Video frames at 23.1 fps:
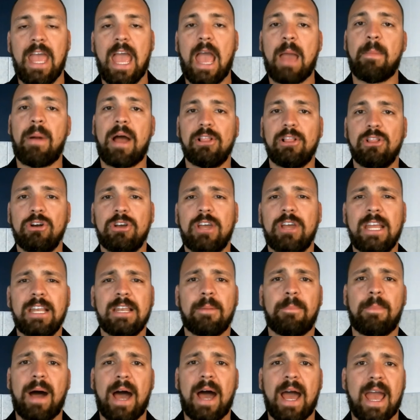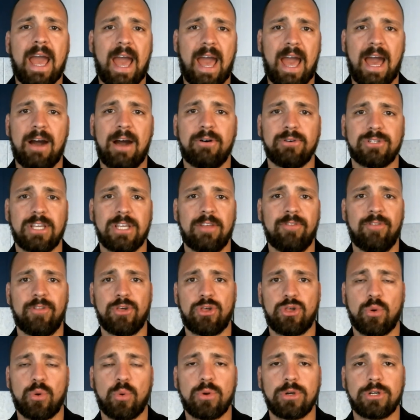Am I looking to buy a house in the
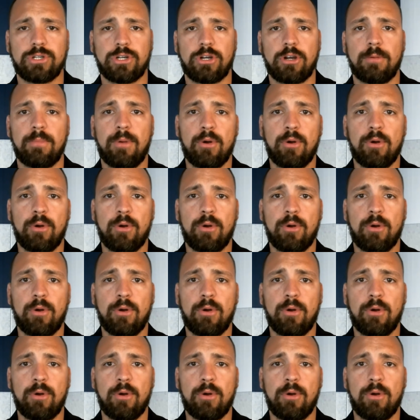short term?